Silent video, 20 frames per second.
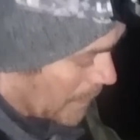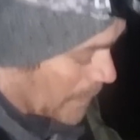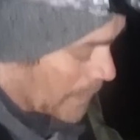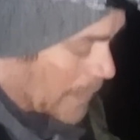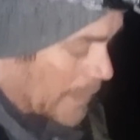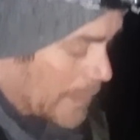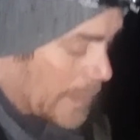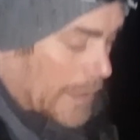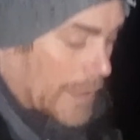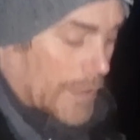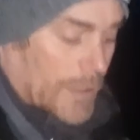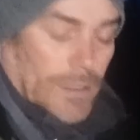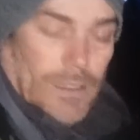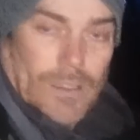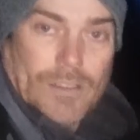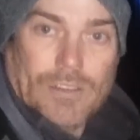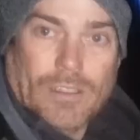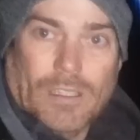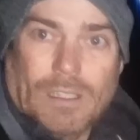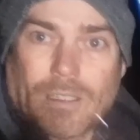and then, like I
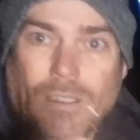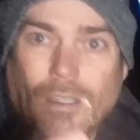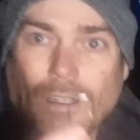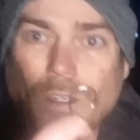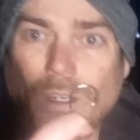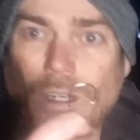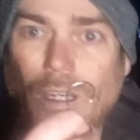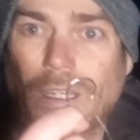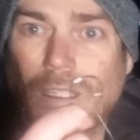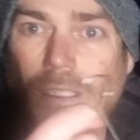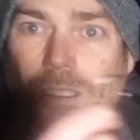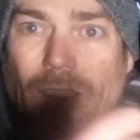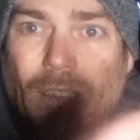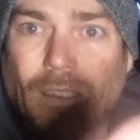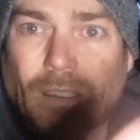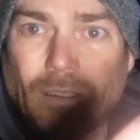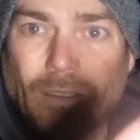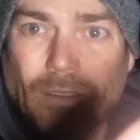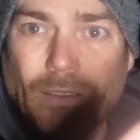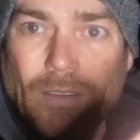say, I've got a
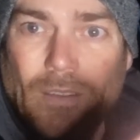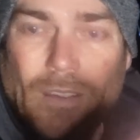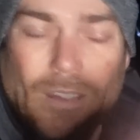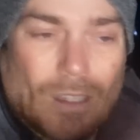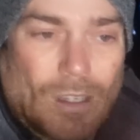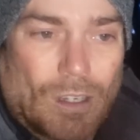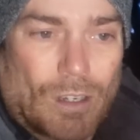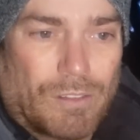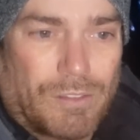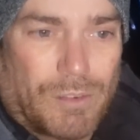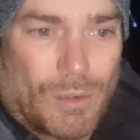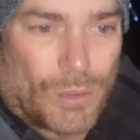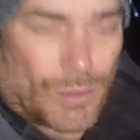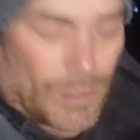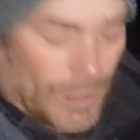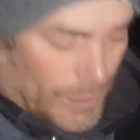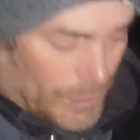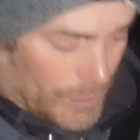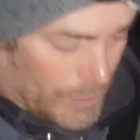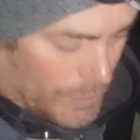
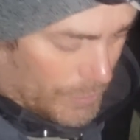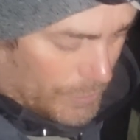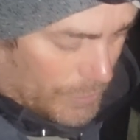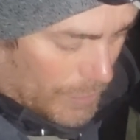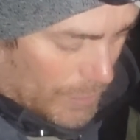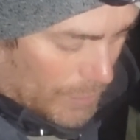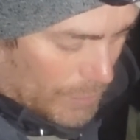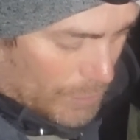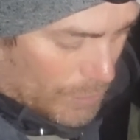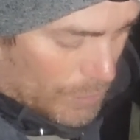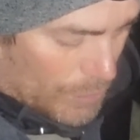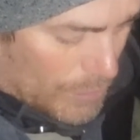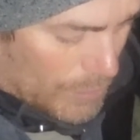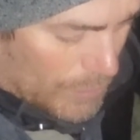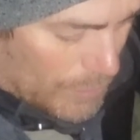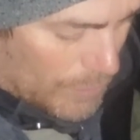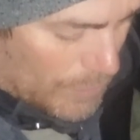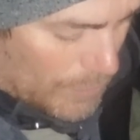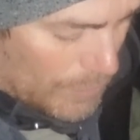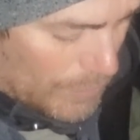4/0 circle
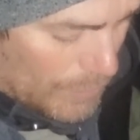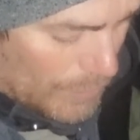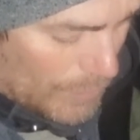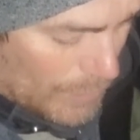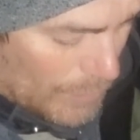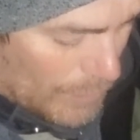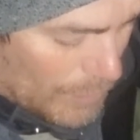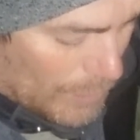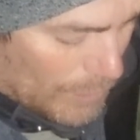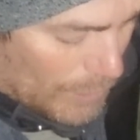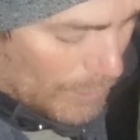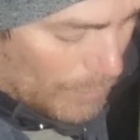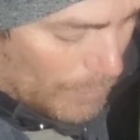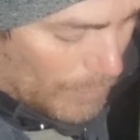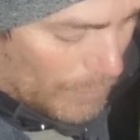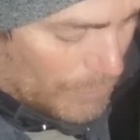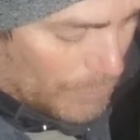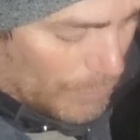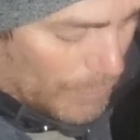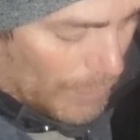
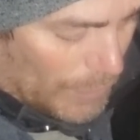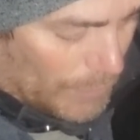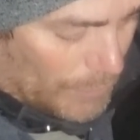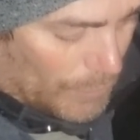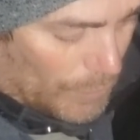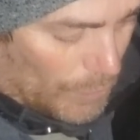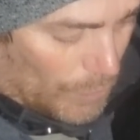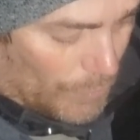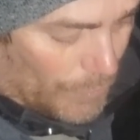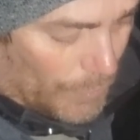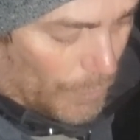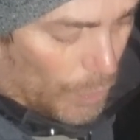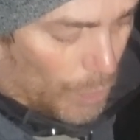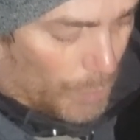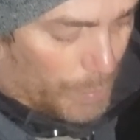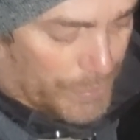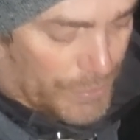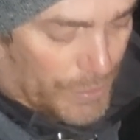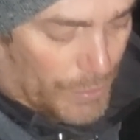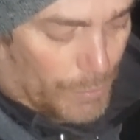which will go
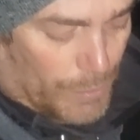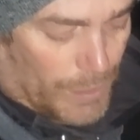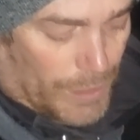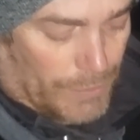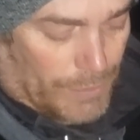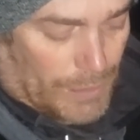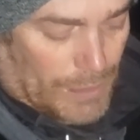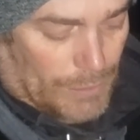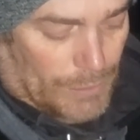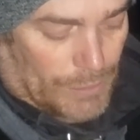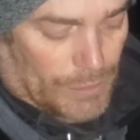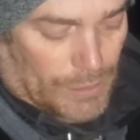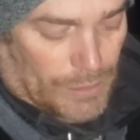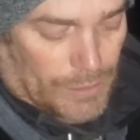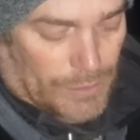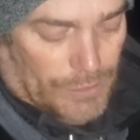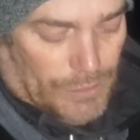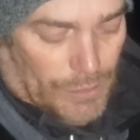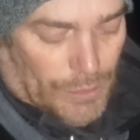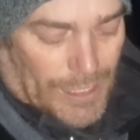opposite way around,
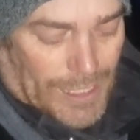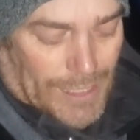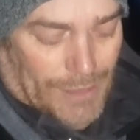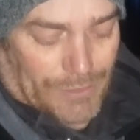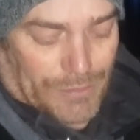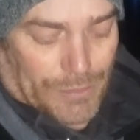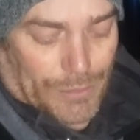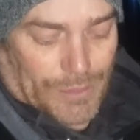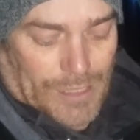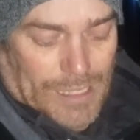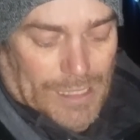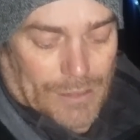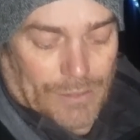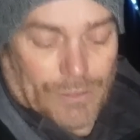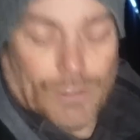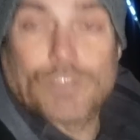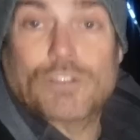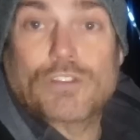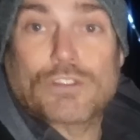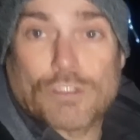so in from then
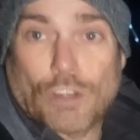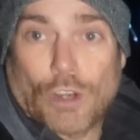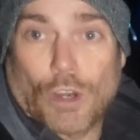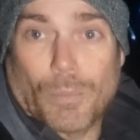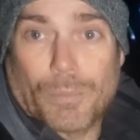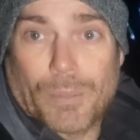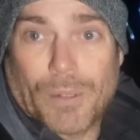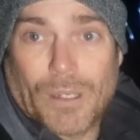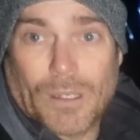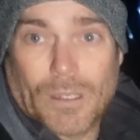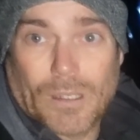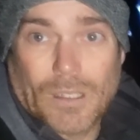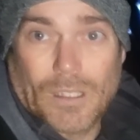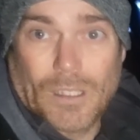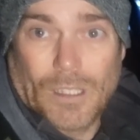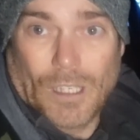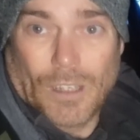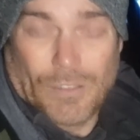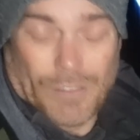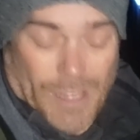the top
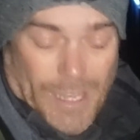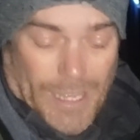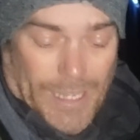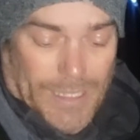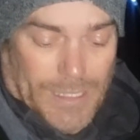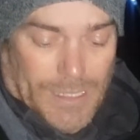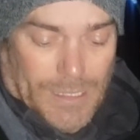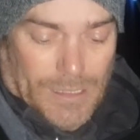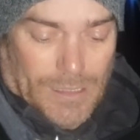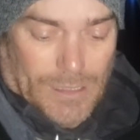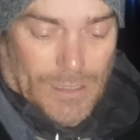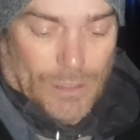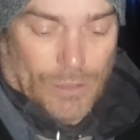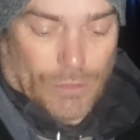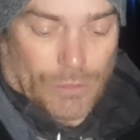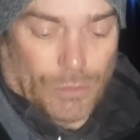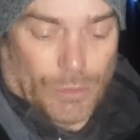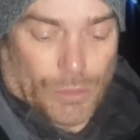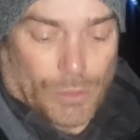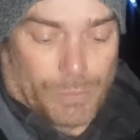of the head
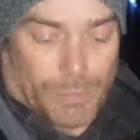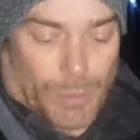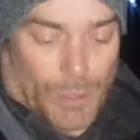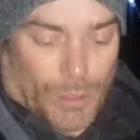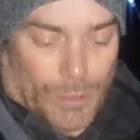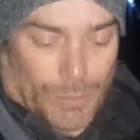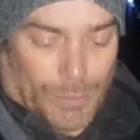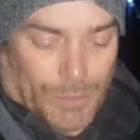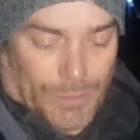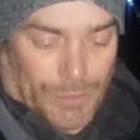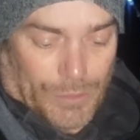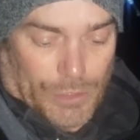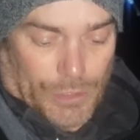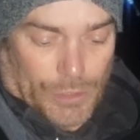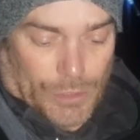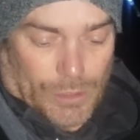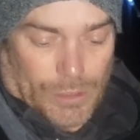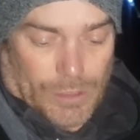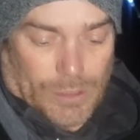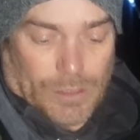through the bottom of the
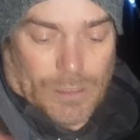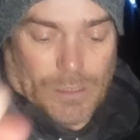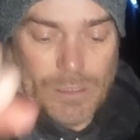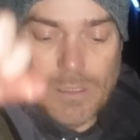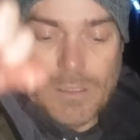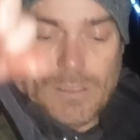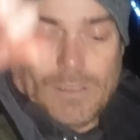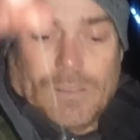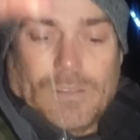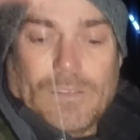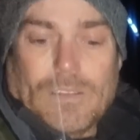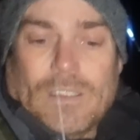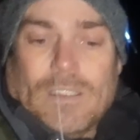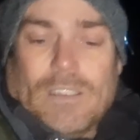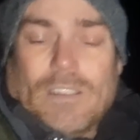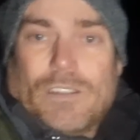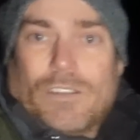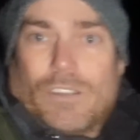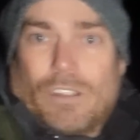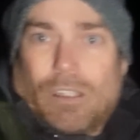jaw.
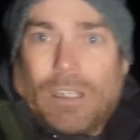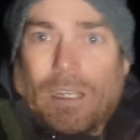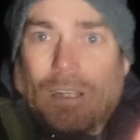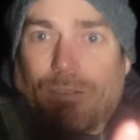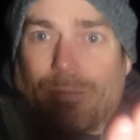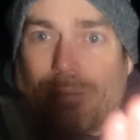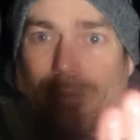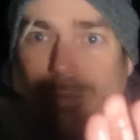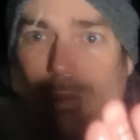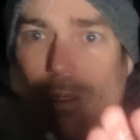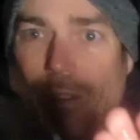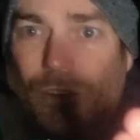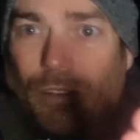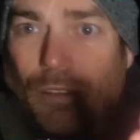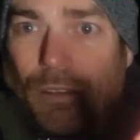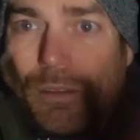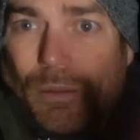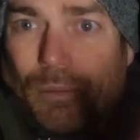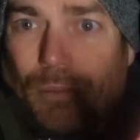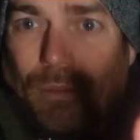So you'll have both
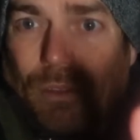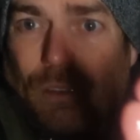of them,